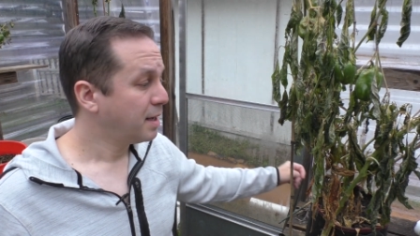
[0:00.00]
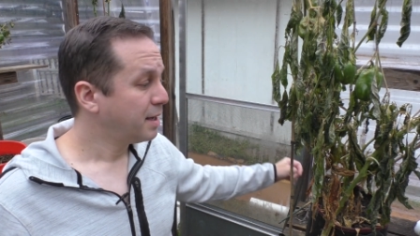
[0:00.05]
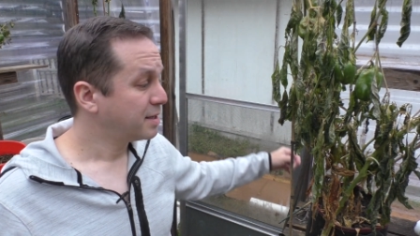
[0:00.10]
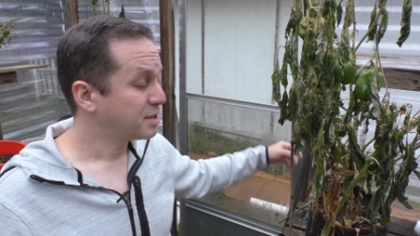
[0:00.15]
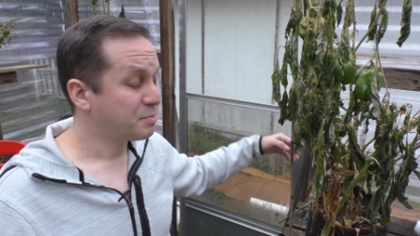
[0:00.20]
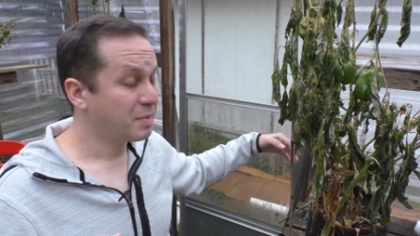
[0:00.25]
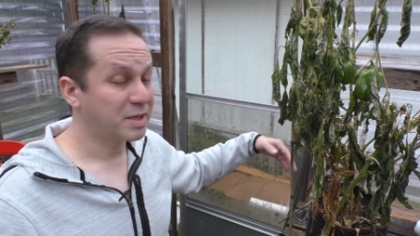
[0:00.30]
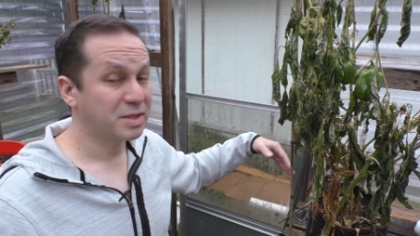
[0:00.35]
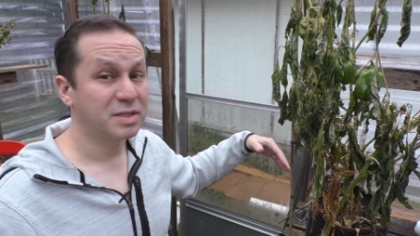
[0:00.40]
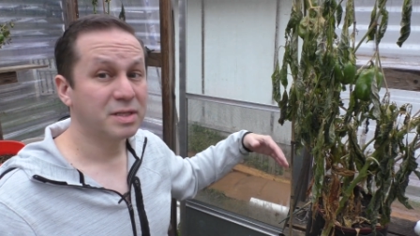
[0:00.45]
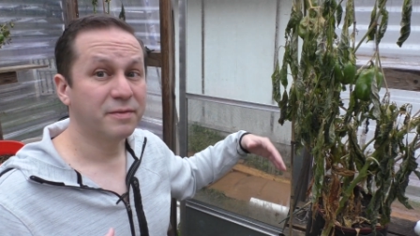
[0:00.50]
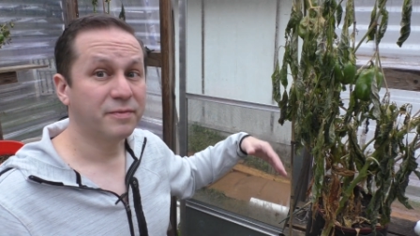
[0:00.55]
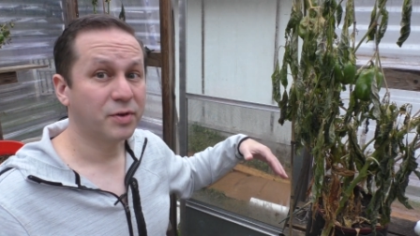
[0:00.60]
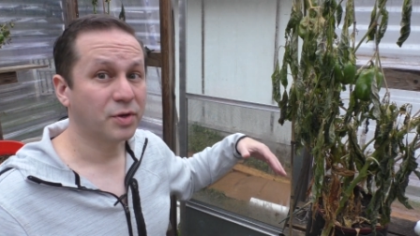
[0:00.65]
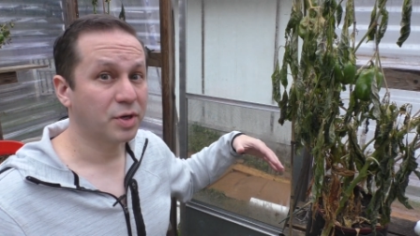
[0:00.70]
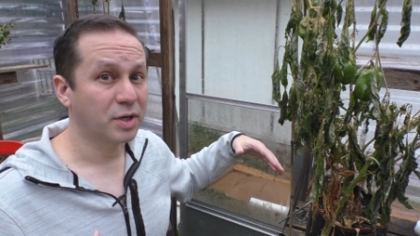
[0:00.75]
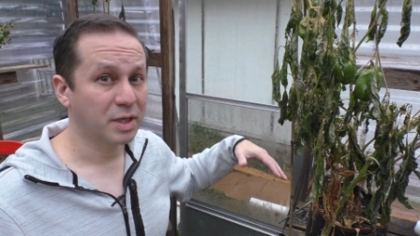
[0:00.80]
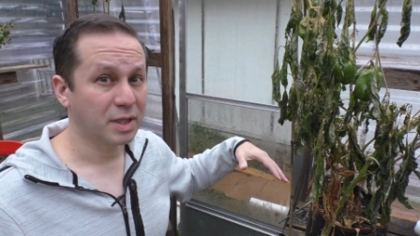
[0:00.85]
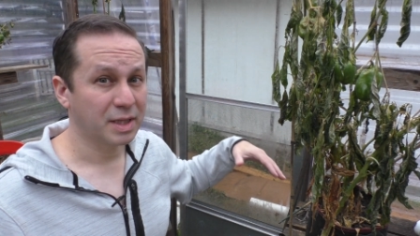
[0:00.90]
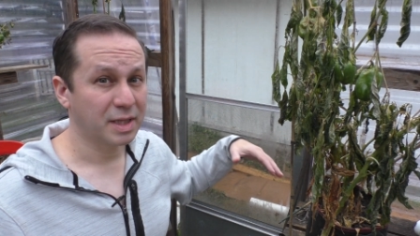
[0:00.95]
especially if
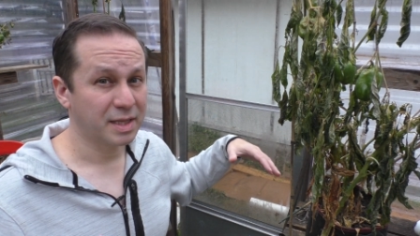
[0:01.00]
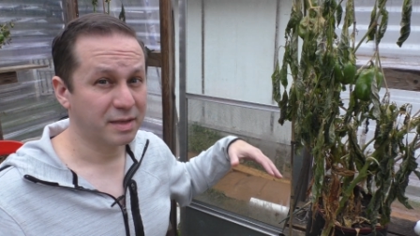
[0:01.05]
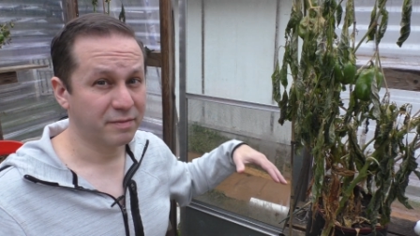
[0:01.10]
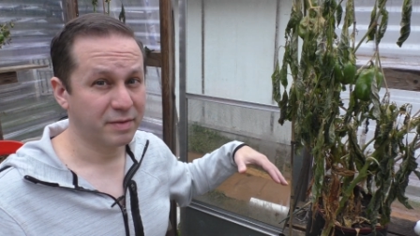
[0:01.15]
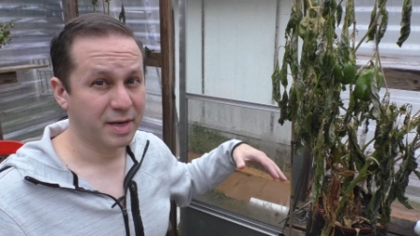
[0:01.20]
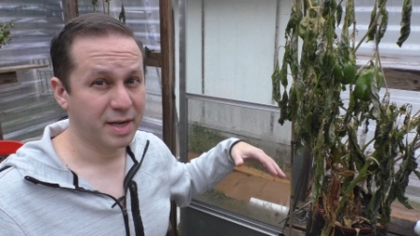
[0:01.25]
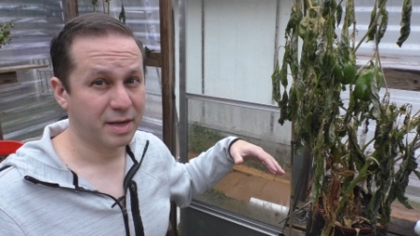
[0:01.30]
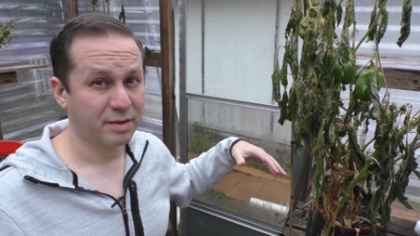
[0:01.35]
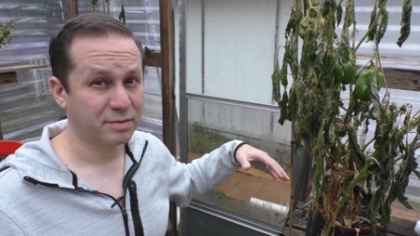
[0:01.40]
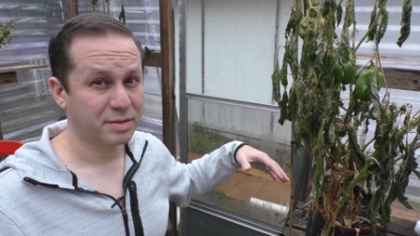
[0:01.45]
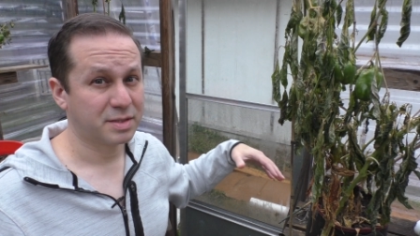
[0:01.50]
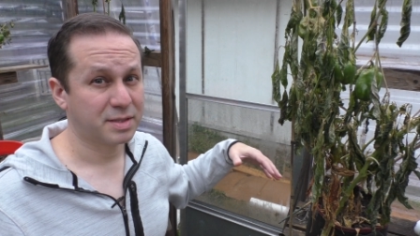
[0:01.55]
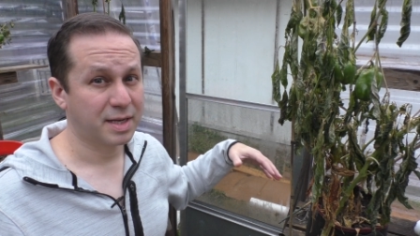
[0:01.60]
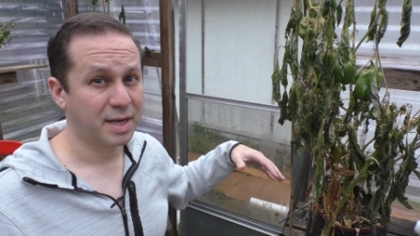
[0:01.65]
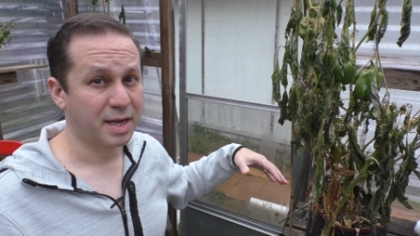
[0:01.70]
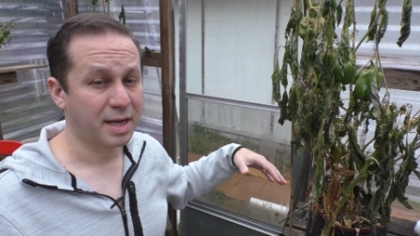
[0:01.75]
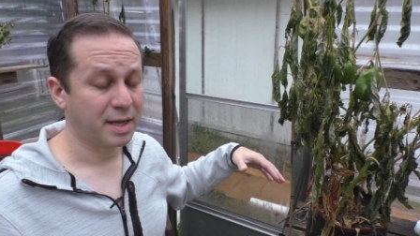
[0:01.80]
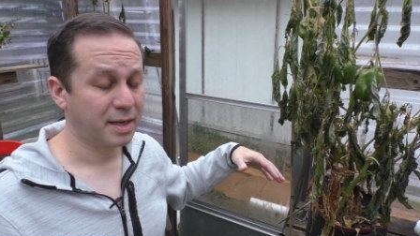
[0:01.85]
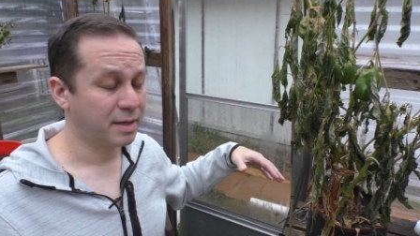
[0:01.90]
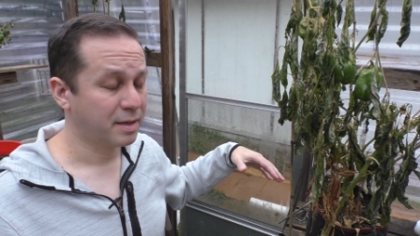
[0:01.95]
you're going to leave it
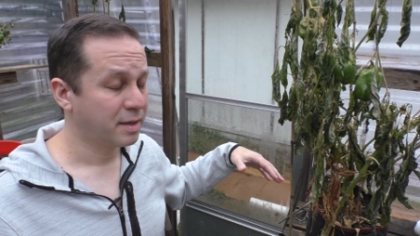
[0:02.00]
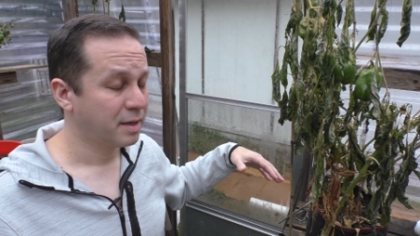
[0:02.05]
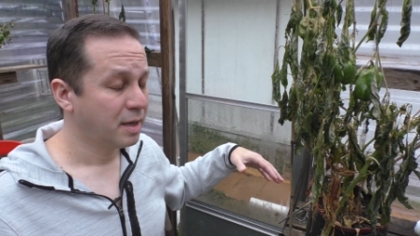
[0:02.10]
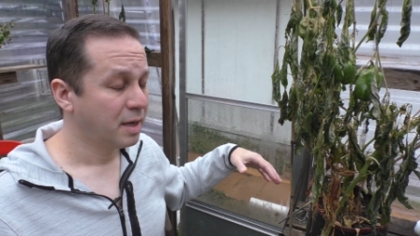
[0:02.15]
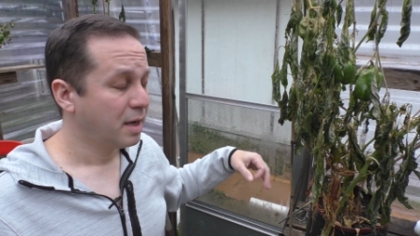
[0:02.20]
outside.